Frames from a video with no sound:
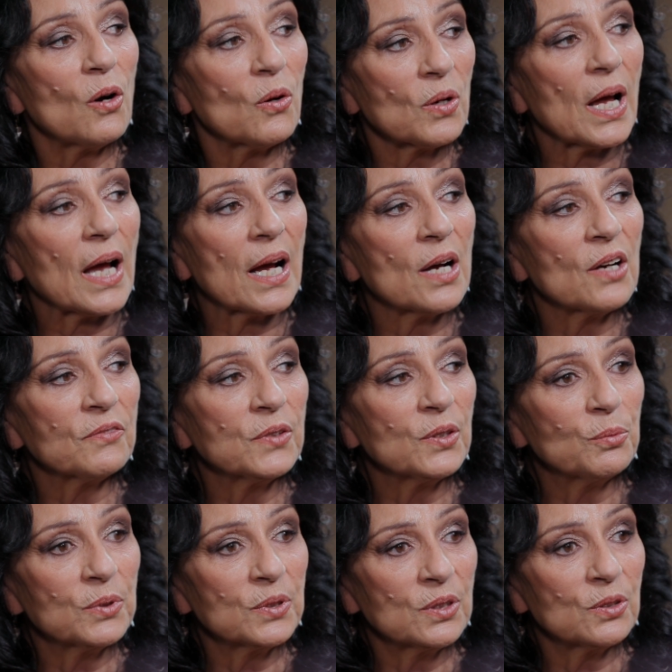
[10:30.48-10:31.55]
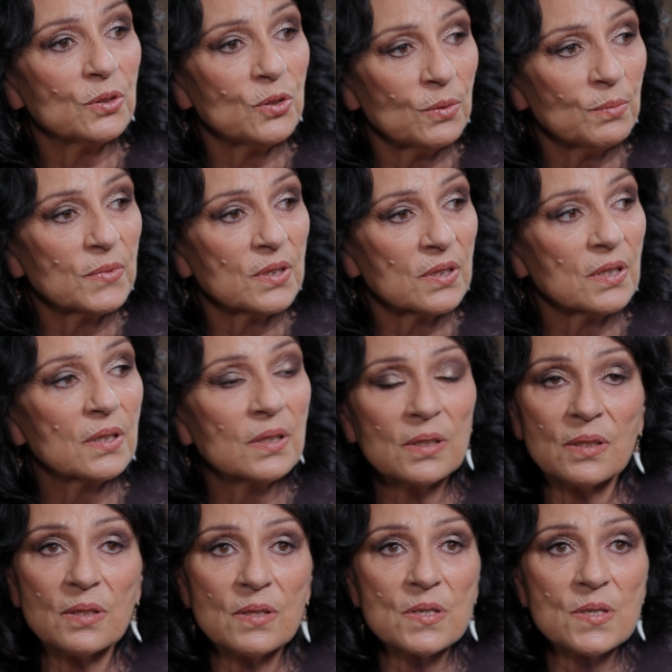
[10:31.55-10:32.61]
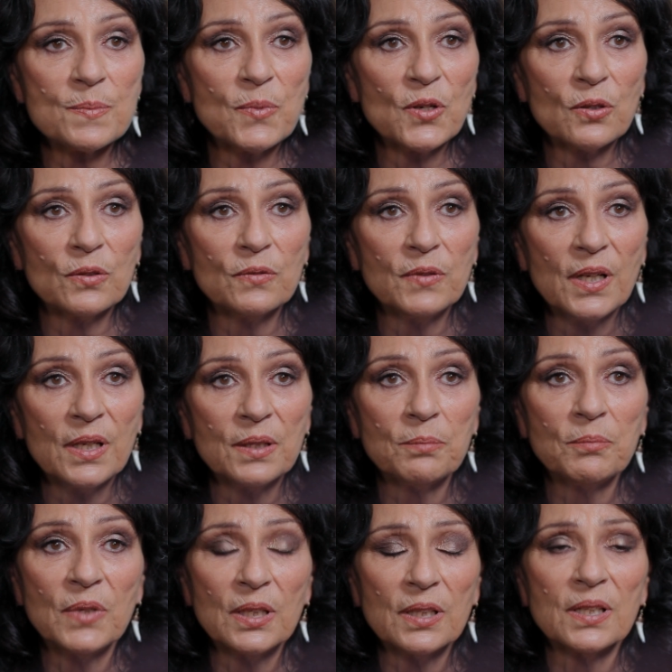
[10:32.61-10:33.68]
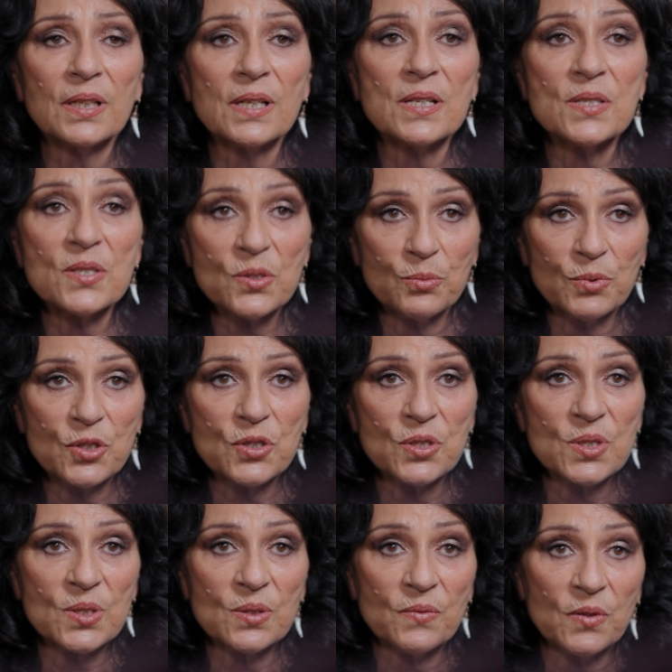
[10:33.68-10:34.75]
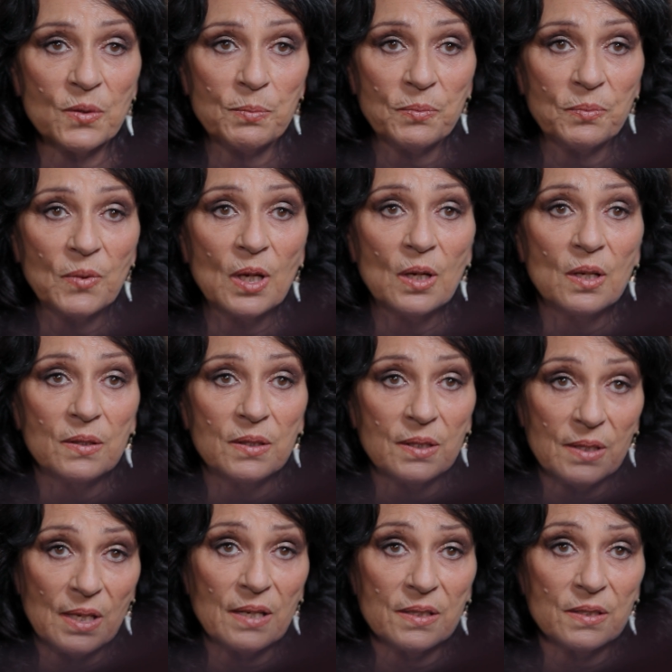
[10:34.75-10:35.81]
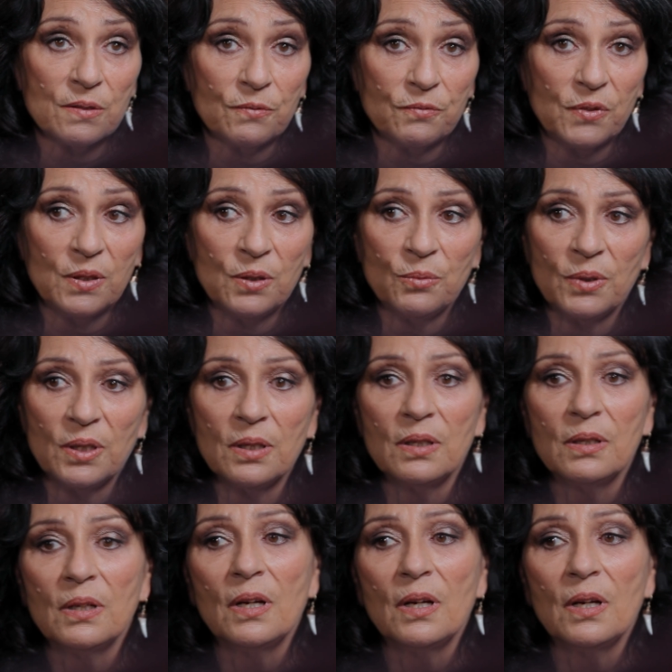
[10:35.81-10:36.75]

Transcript: Holt Harvey were determined to get into this block of land of Miller against the wishes of the tangata whenua.